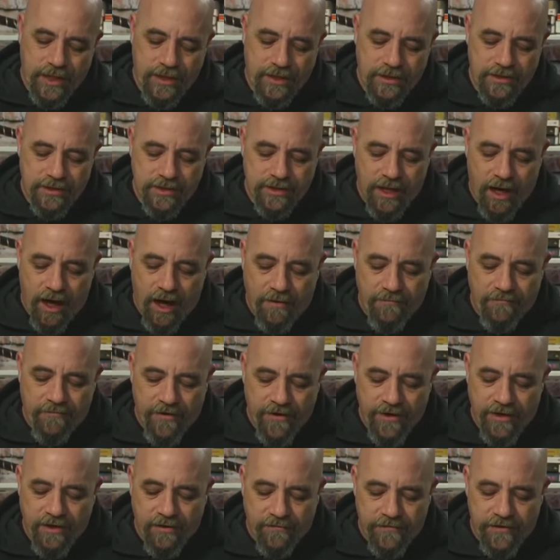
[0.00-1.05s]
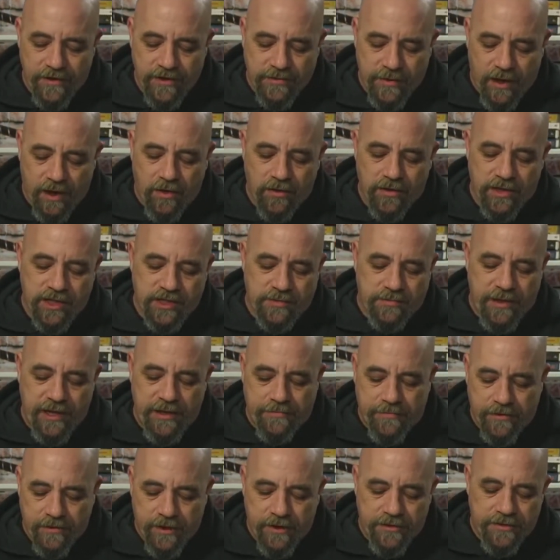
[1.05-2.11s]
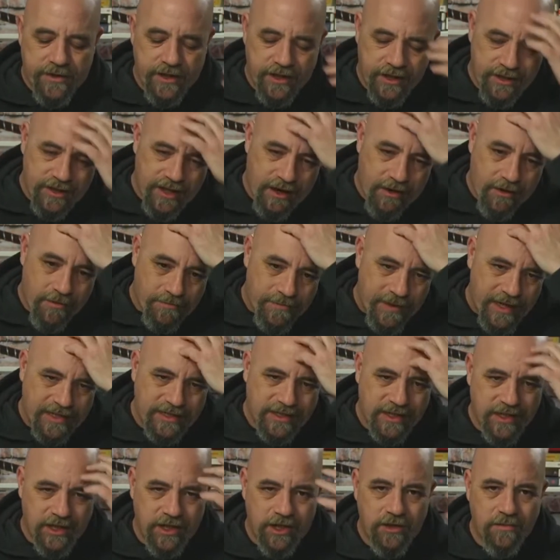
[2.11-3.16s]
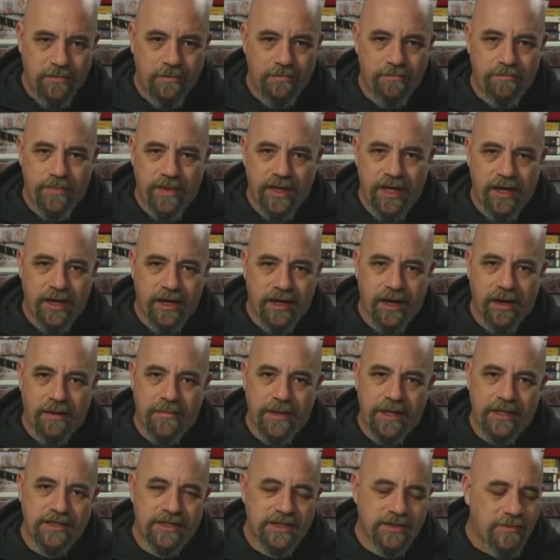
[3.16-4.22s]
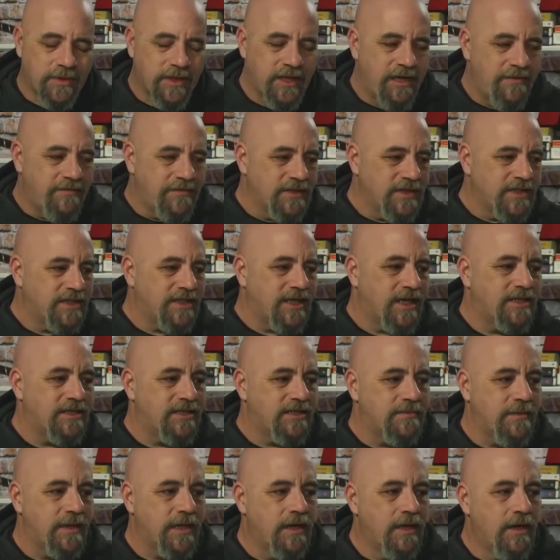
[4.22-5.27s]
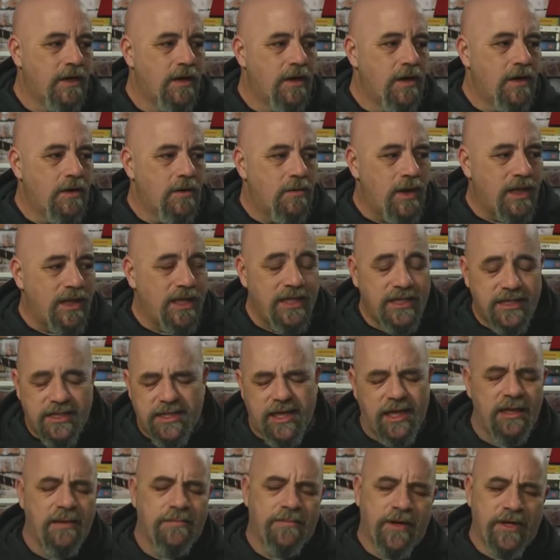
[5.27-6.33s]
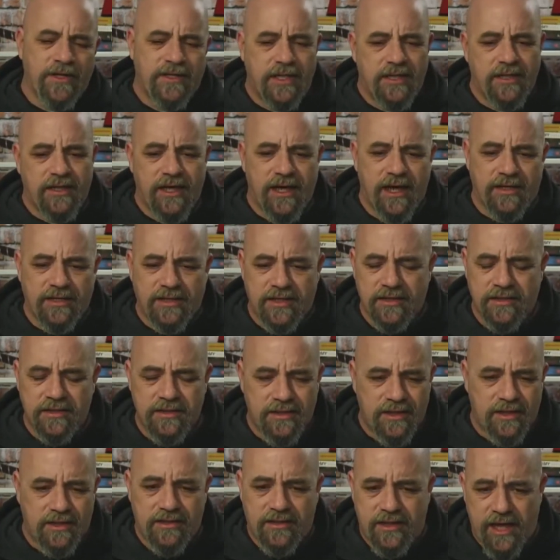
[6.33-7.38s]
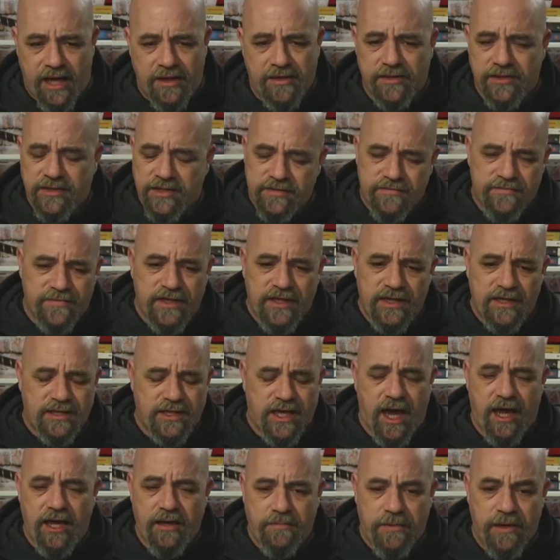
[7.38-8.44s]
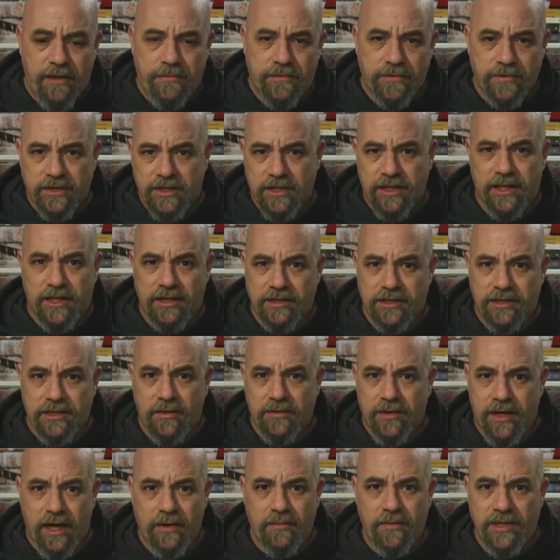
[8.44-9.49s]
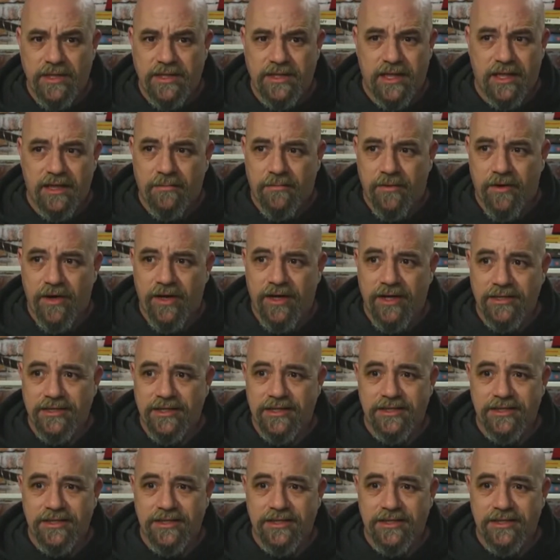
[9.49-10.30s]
So I'm very confused about all these people that think they're a better human being. I mean, someone even said to me, well, he celebrated the deaths of these gay people, so that's okay, we celebrate his.